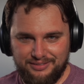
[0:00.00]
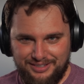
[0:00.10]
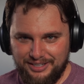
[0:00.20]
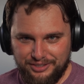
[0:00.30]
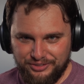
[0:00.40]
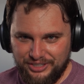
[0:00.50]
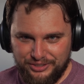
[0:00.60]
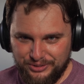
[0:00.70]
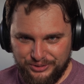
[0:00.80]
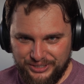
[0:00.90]
They don't need
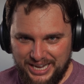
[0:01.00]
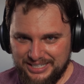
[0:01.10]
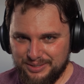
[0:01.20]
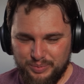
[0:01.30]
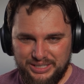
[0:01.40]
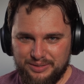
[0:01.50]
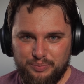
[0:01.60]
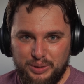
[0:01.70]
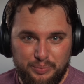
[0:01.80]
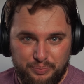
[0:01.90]
to do that, but
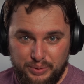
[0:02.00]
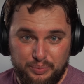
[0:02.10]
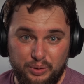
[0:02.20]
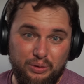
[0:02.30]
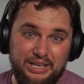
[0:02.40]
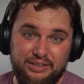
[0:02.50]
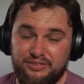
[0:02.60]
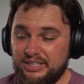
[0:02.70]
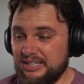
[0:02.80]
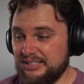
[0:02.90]
people
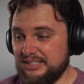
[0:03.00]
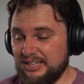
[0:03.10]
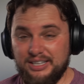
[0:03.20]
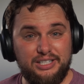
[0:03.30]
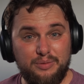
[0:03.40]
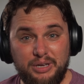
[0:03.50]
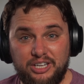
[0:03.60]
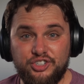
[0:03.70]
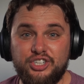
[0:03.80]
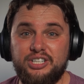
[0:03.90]
love it, and the
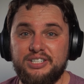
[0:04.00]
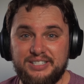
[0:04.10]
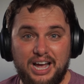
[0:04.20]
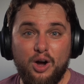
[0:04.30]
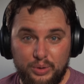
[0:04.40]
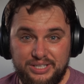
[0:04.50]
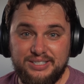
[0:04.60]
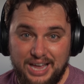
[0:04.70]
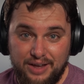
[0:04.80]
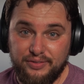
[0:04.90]
managers
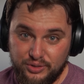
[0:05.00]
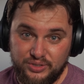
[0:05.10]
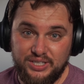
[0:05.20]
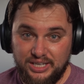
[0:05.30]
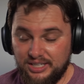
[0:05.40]
always have to say,